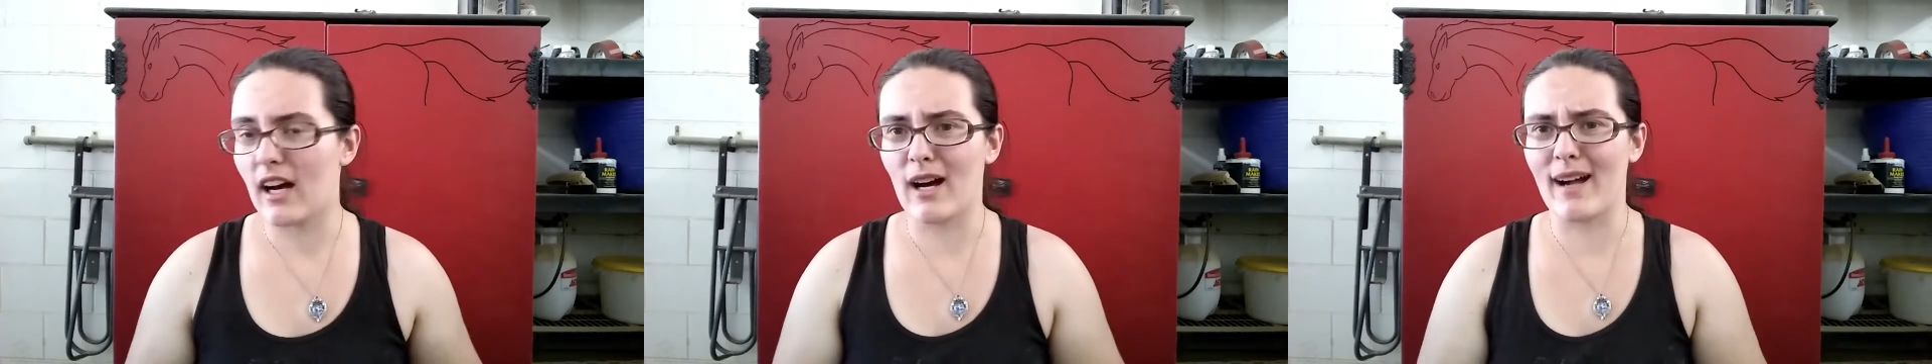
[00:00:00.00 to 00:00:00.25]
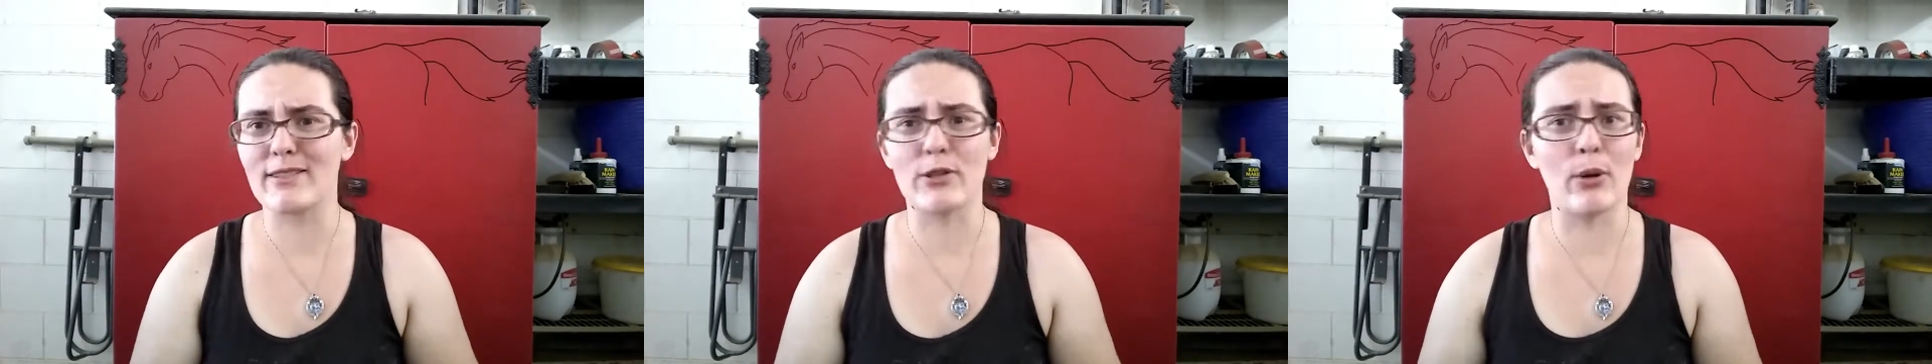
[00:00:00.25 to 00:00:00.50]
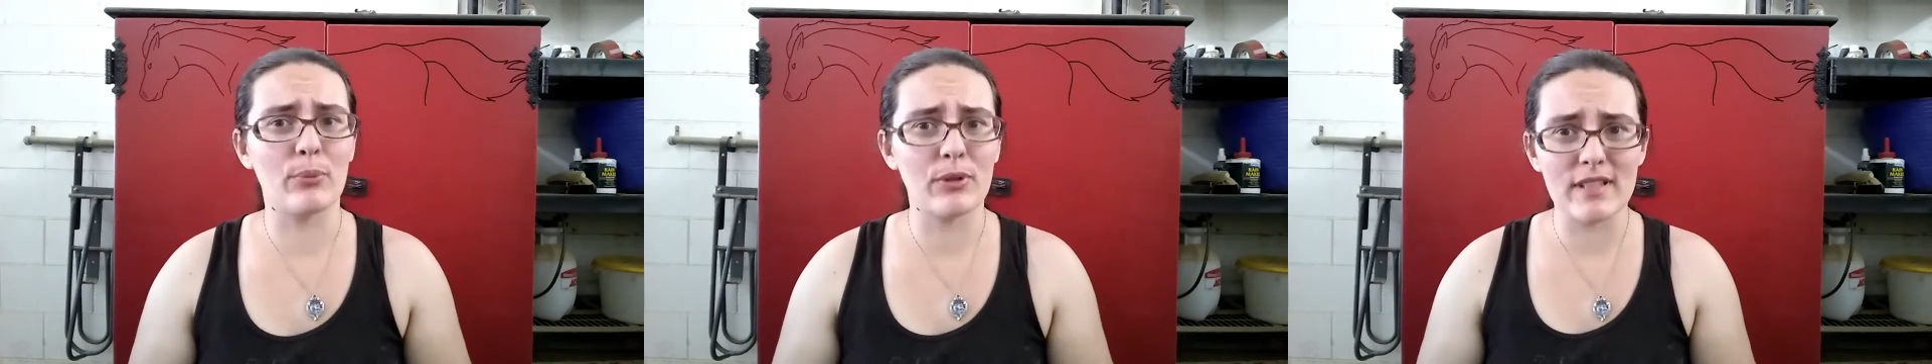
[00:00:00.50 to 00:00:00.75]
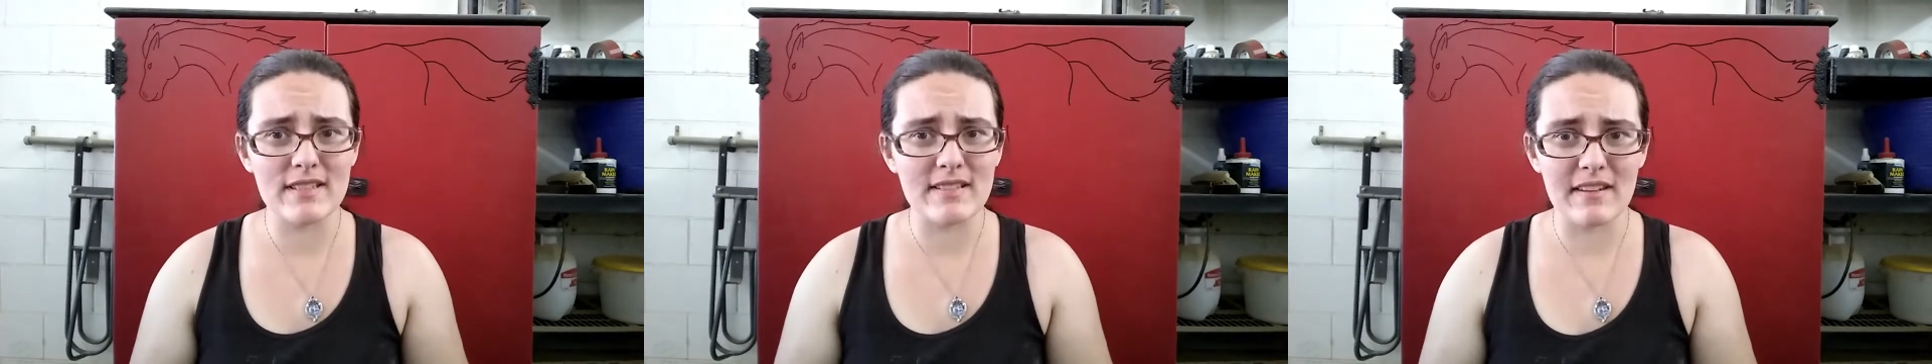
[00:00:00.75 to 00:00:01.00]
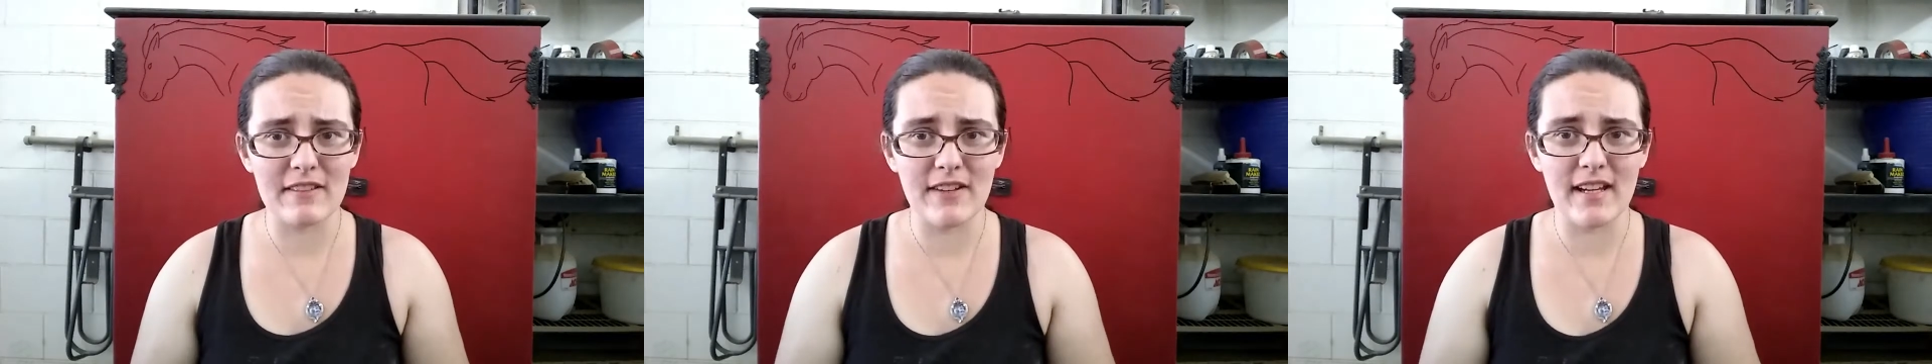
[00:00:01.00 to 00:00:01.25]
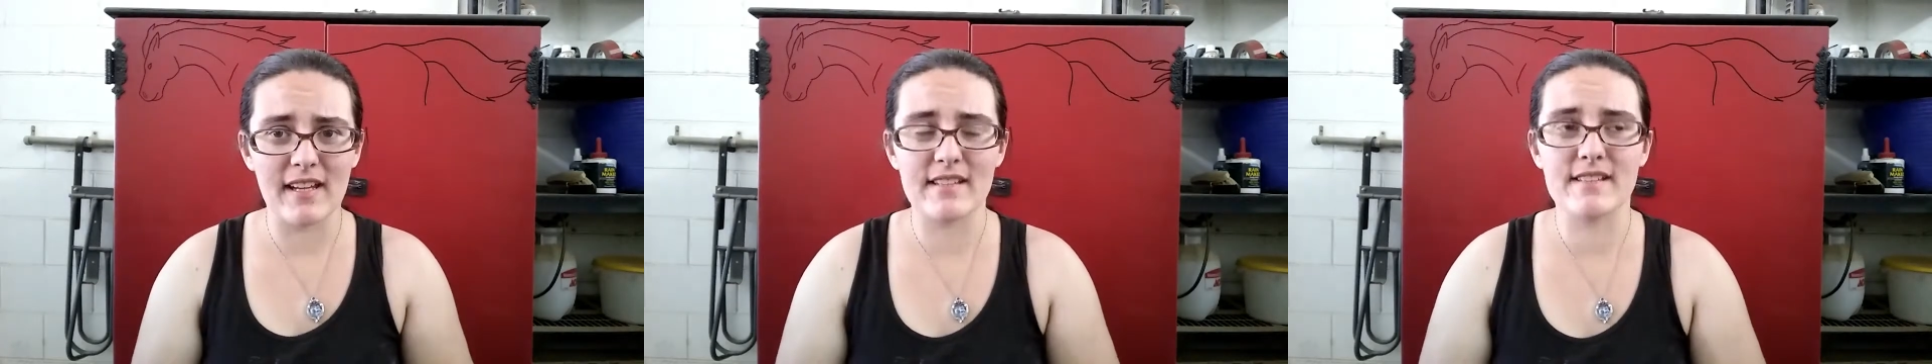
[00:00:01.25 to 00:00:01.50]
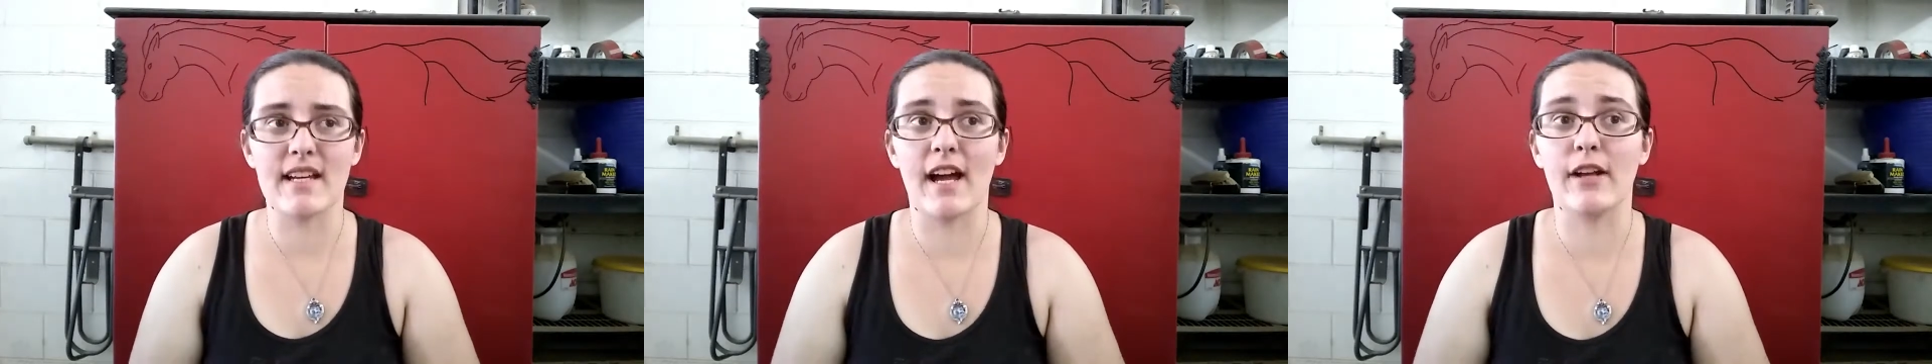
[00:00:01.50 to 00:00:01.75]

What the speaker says: I don't put this on the face.